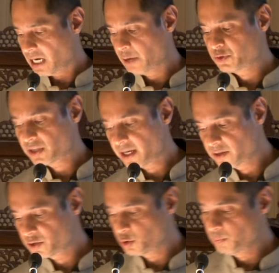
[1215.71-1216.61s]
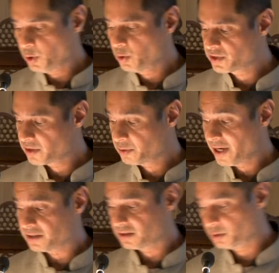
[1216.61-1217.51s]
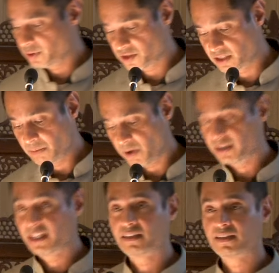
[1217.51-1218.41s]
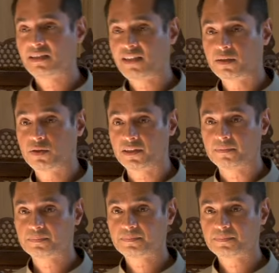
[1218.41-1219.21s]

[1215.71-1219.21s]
outsiders who pose a threat to its demarcated integrity.